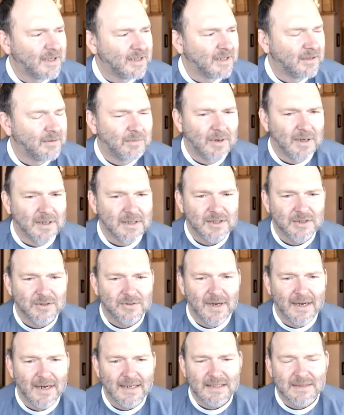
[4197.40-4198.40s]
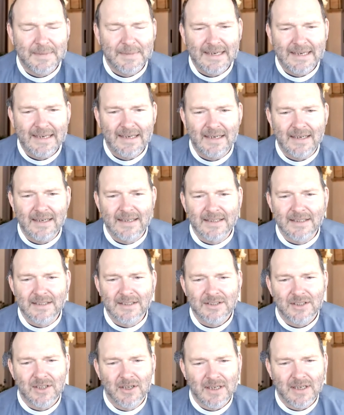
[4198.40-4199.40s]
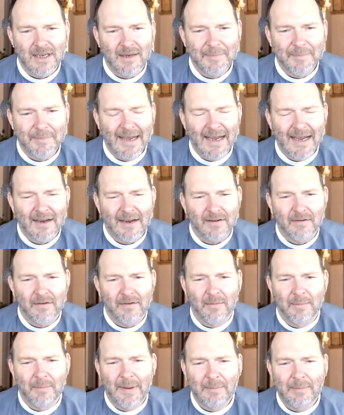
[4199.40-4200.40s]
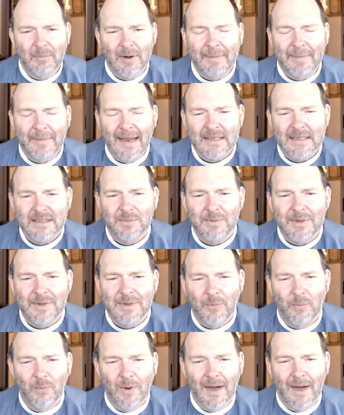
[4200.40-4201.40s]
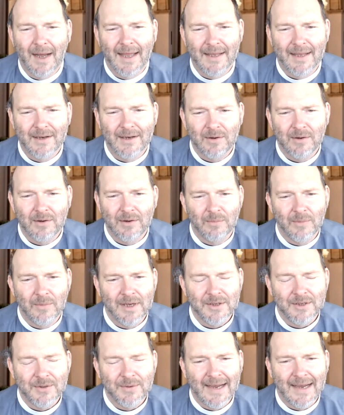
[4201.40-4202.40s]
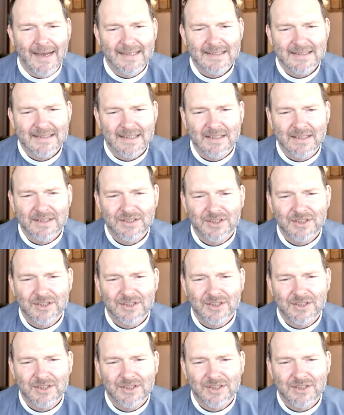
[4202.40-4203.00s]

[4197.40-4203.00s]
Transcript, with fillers: what strikes me is looking back, remembering back to week one, when you ask